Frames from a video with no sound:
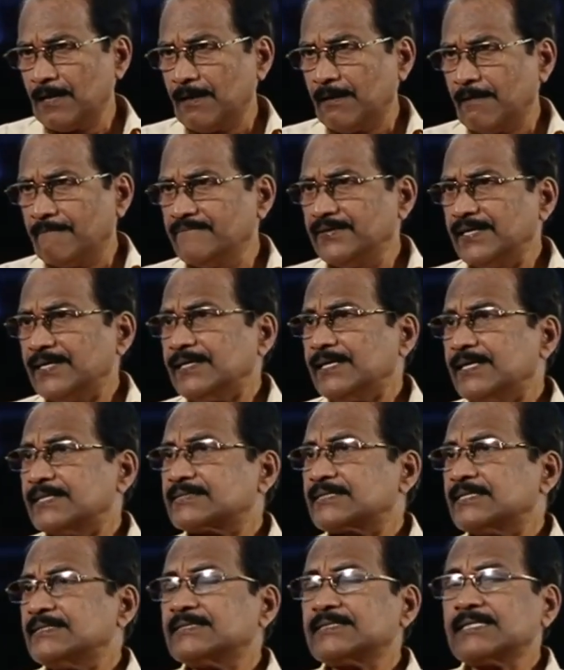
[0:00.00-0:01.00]
Very
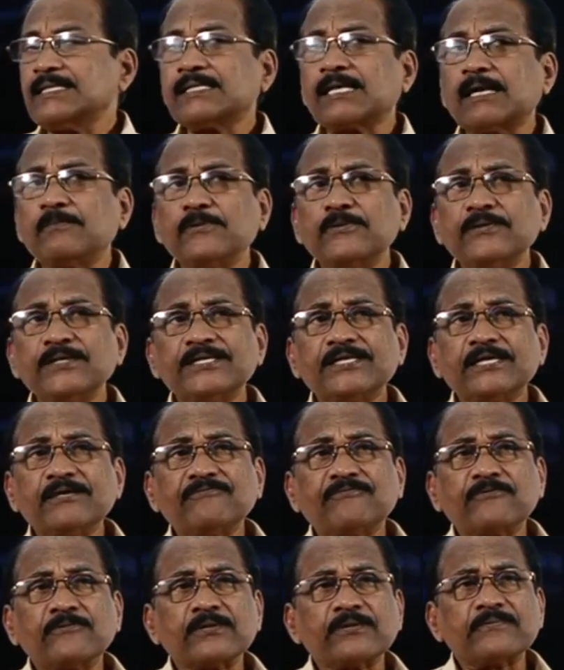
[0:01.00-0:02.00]
essential commodity
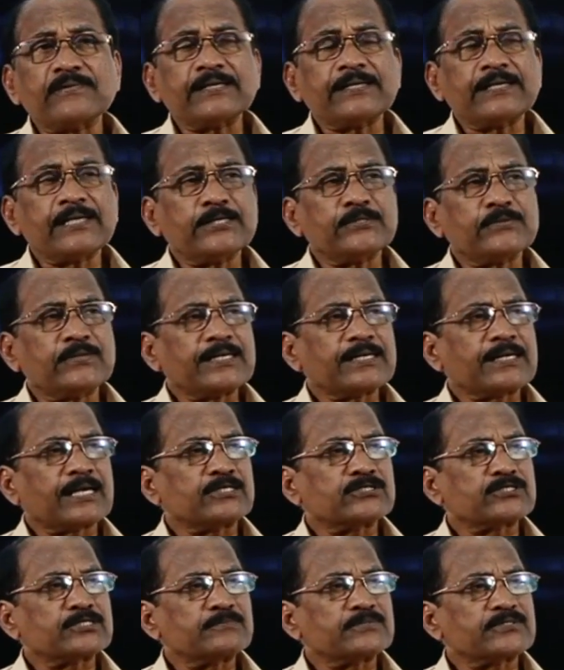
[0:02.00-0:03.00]
for our day-to-day
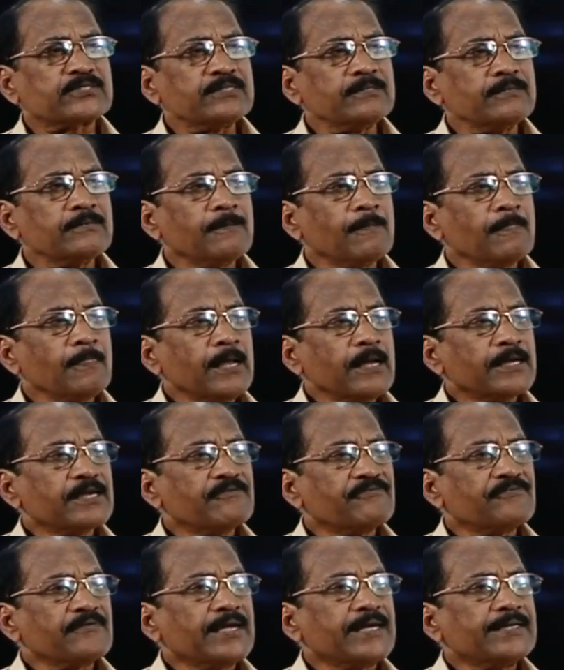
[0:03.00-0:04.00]
consumption.
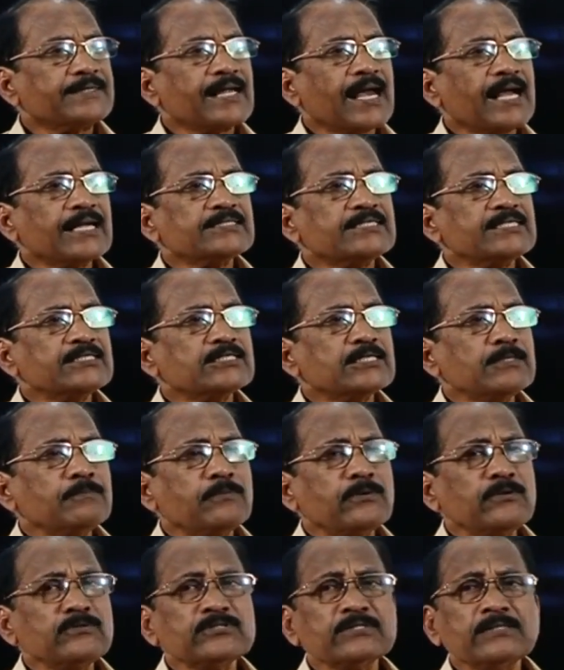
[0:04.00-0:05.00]
If a tax is
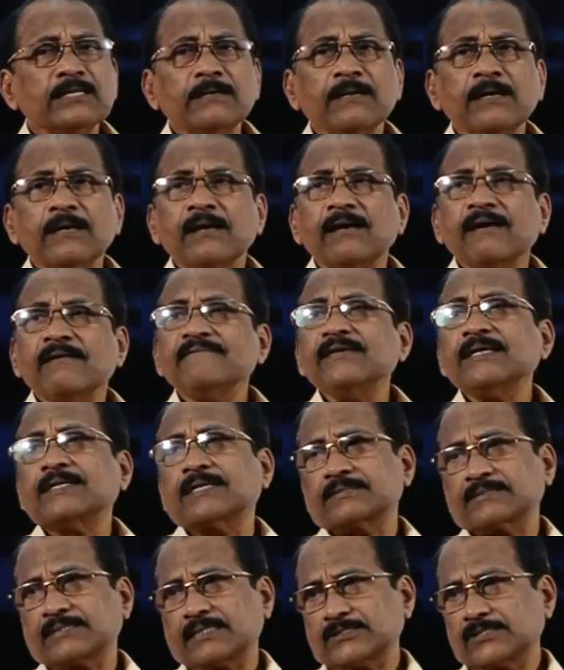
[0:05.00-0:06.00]
imposed, weaker
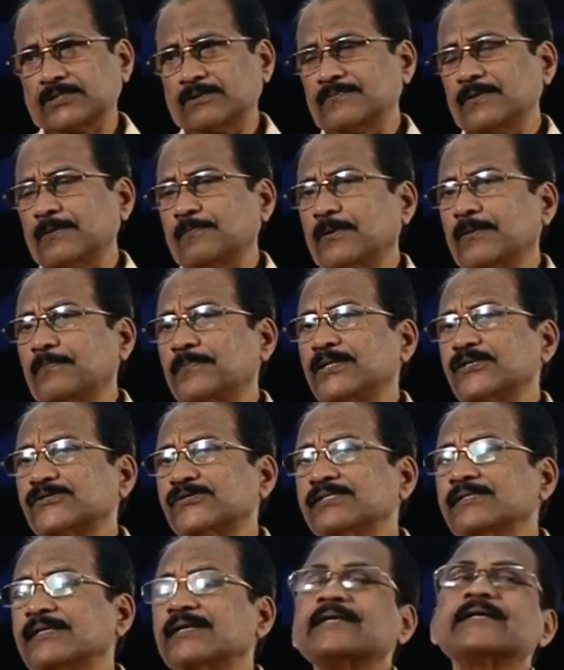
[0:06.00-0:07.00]
section of the
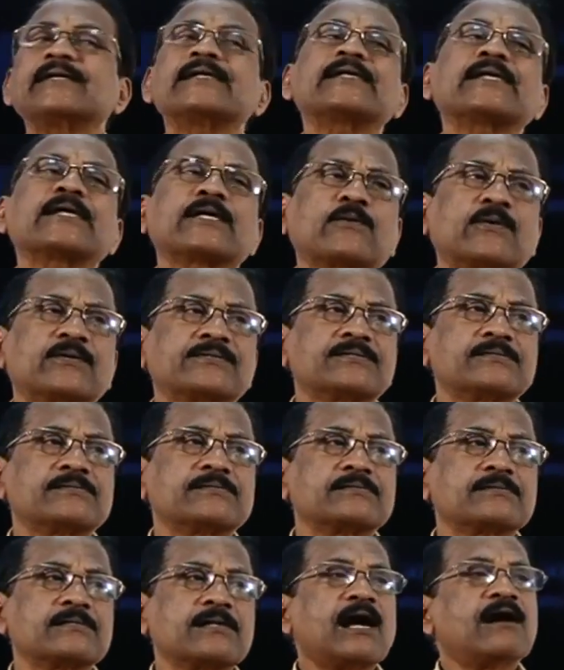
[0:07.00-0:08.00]
population cannot
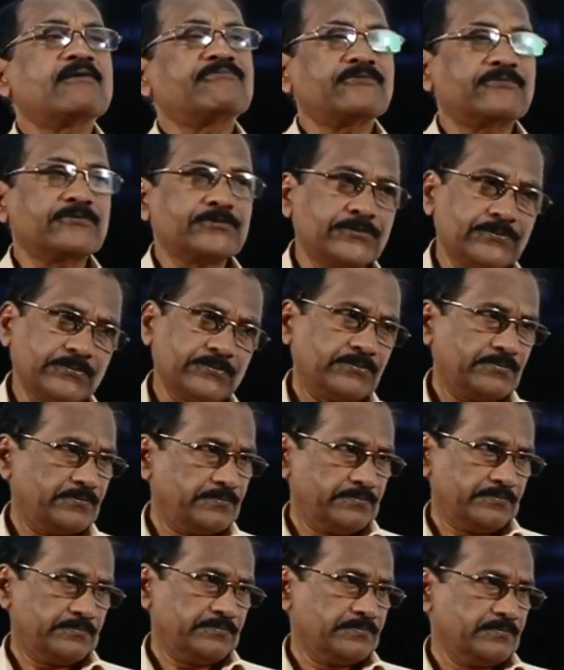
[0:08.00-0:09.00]
afford to.
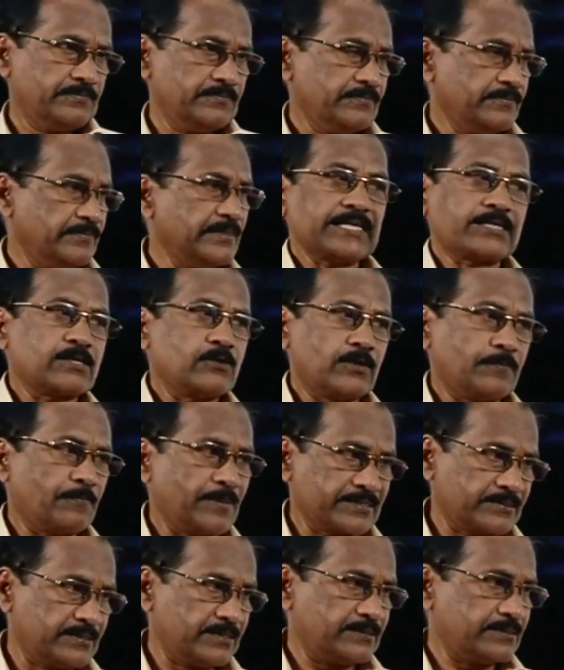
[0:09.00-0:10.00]
They cannot
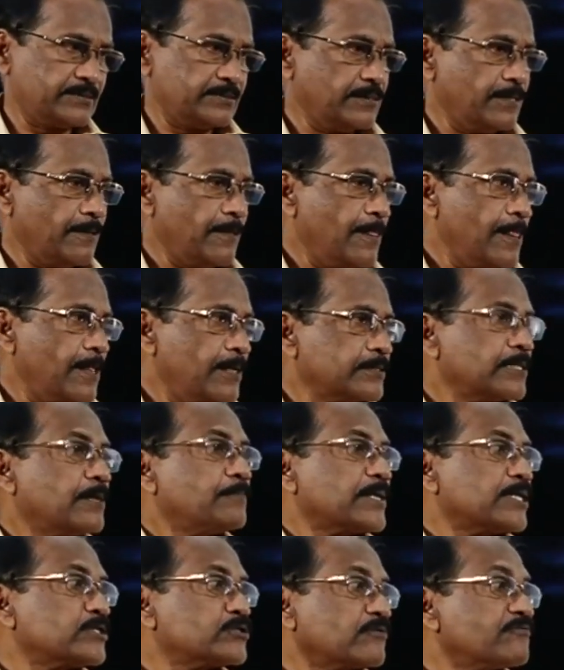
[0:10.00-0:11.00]
purchase, the
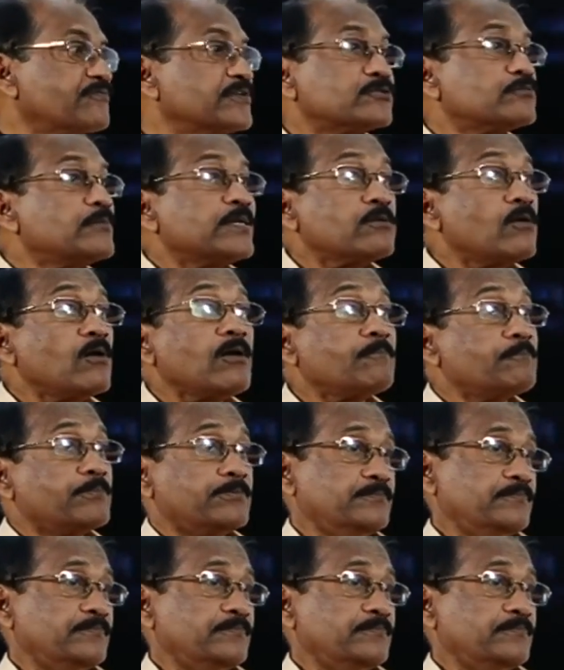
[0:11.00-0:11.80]
price of which may go up.